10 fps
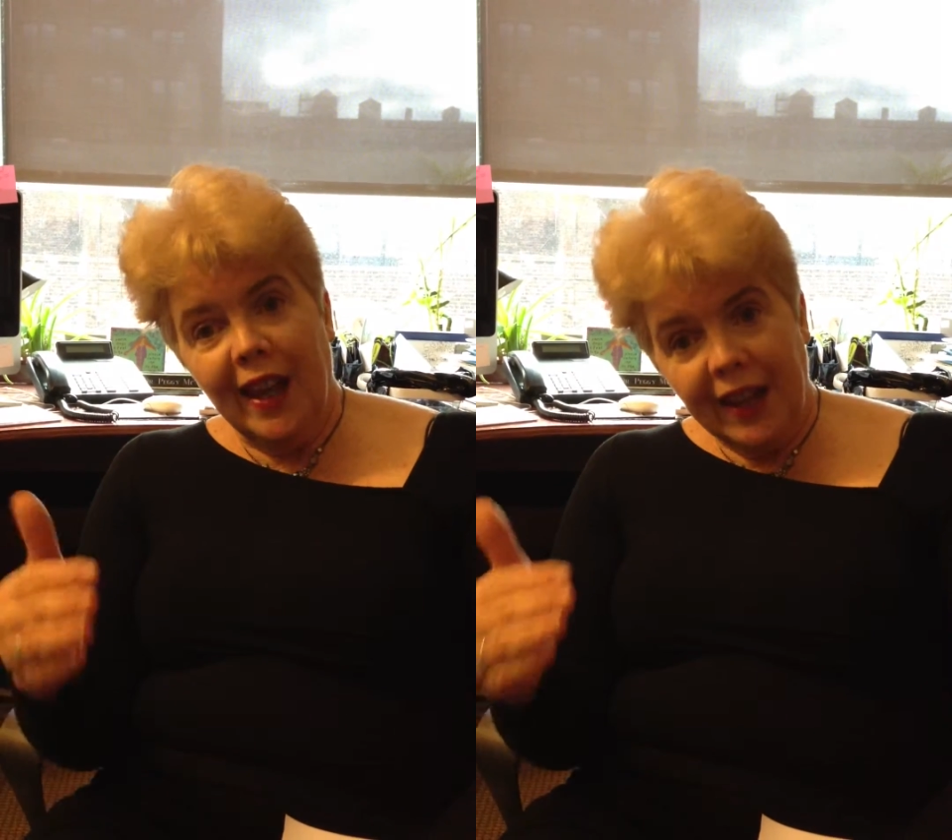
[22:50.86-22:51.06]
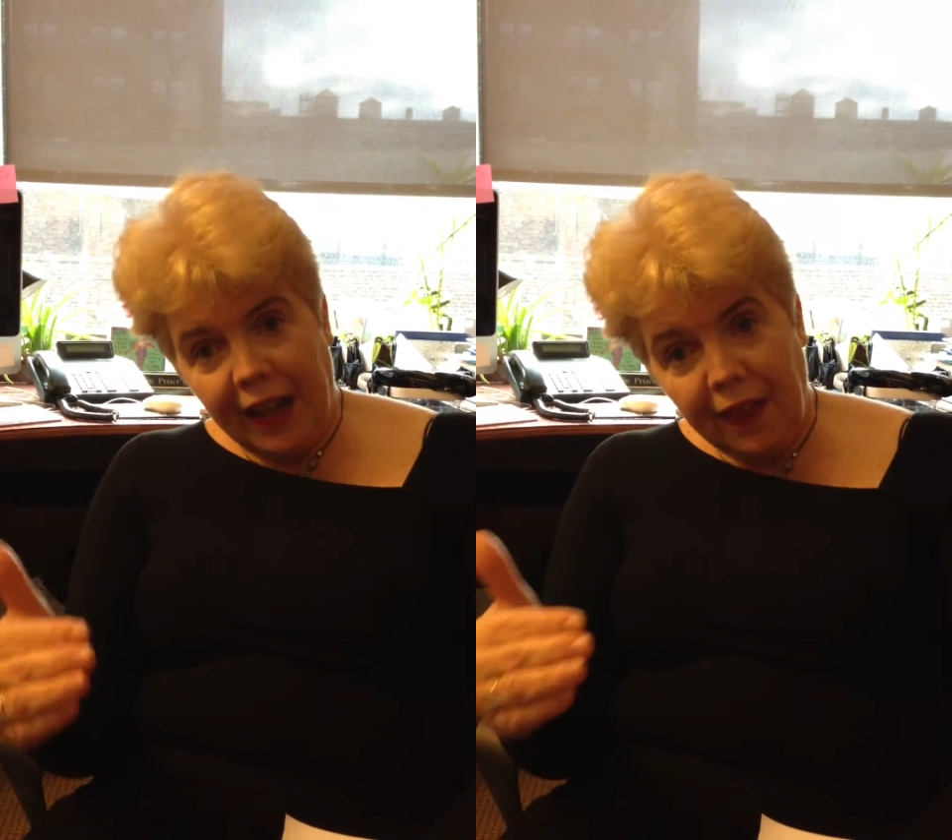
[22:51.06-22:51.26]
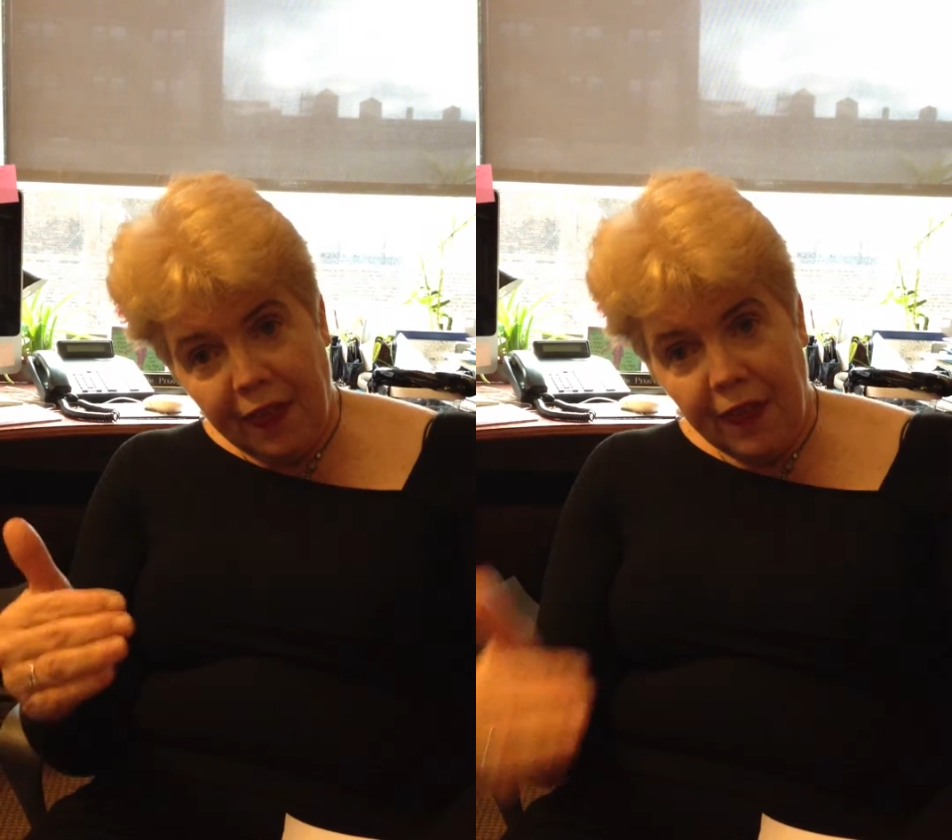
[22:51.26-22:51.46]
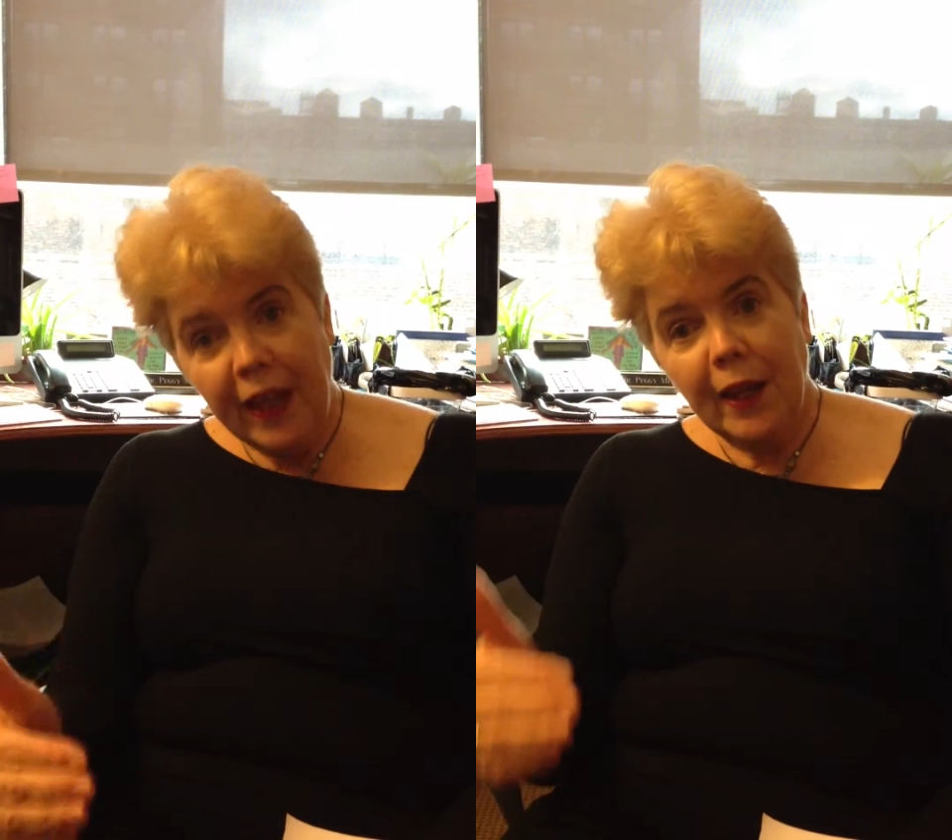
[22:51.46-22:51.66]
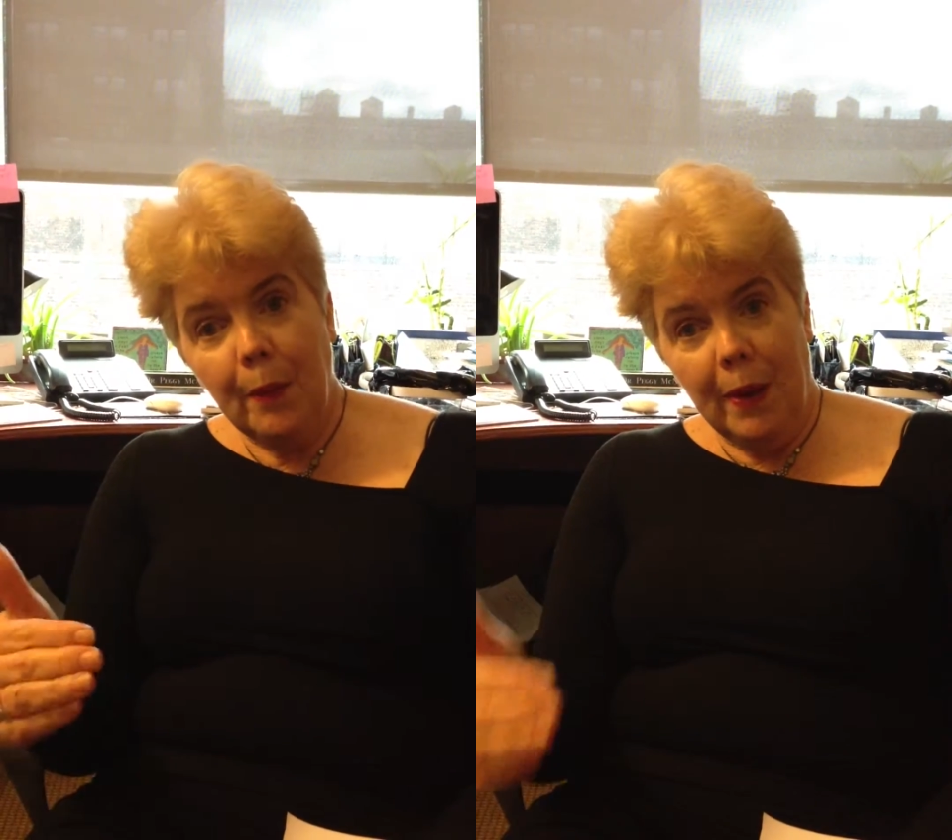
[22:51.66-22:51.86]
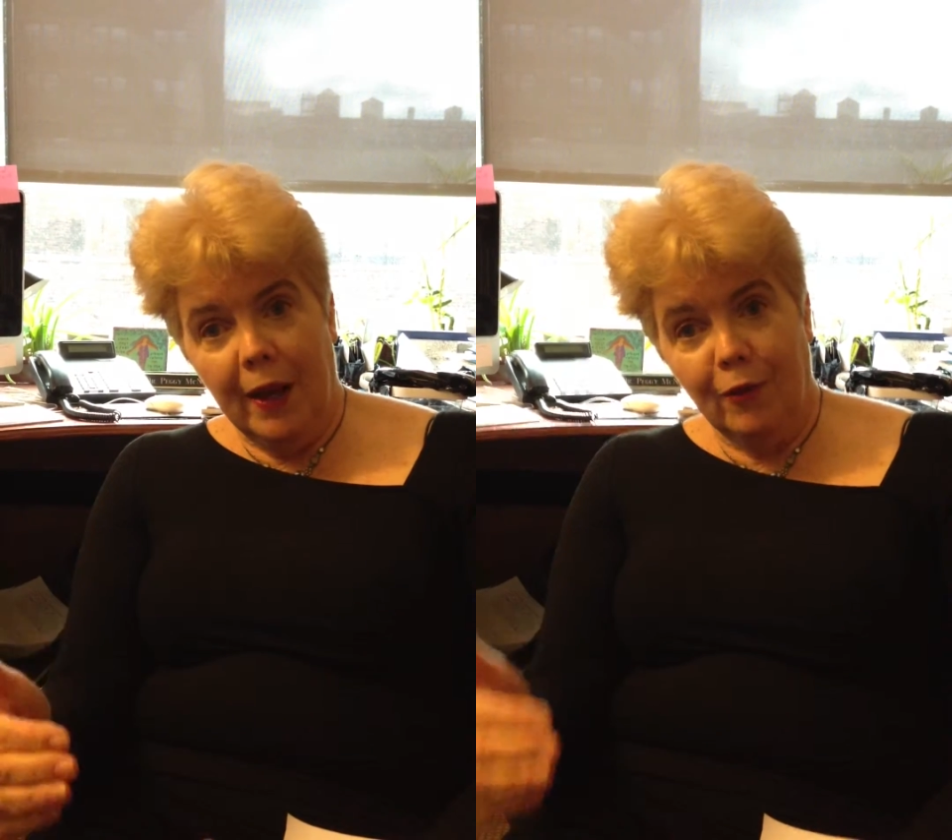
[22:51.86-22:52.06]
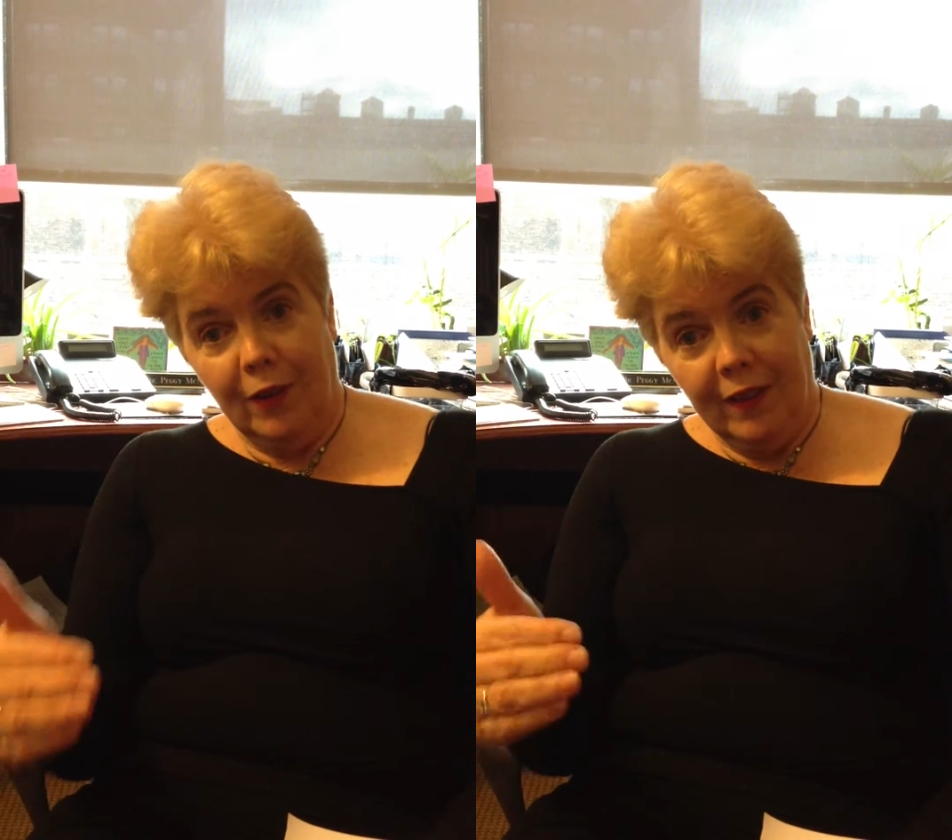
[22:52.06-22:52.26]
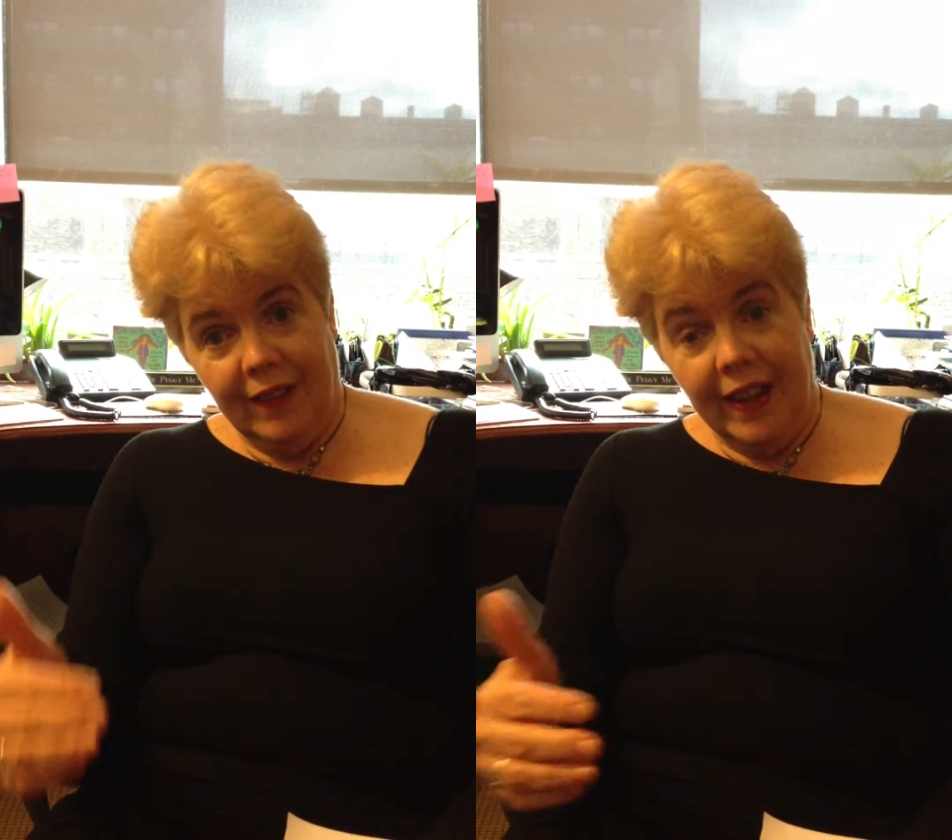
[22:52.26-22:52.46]
and I think about,
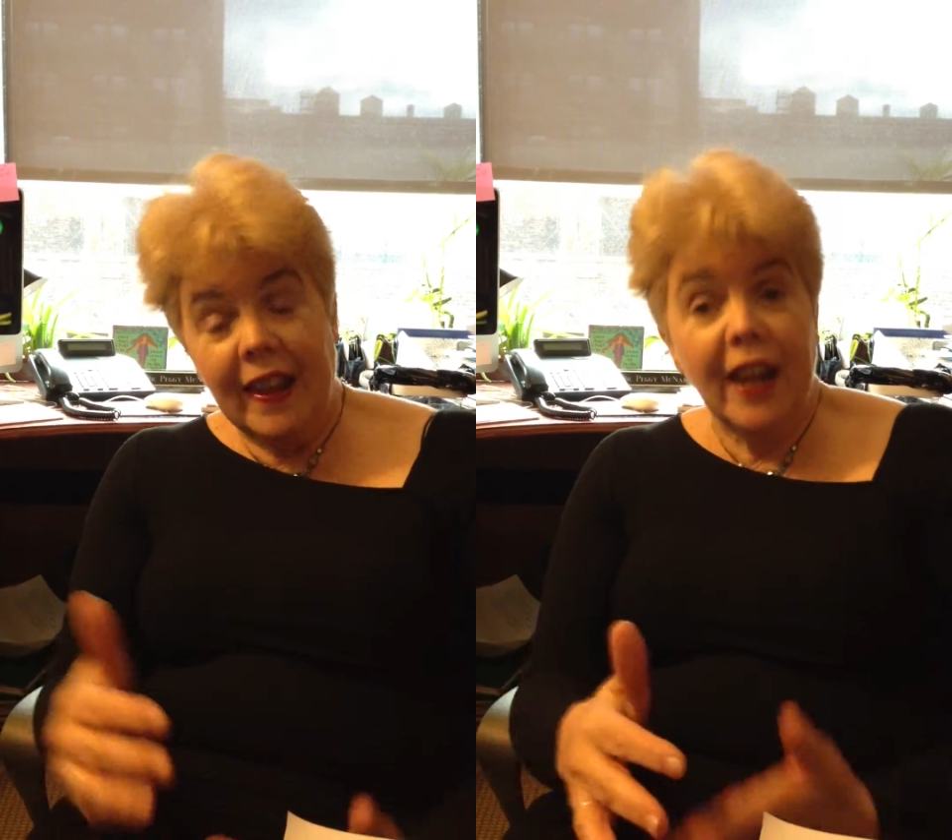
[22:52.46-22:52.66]
and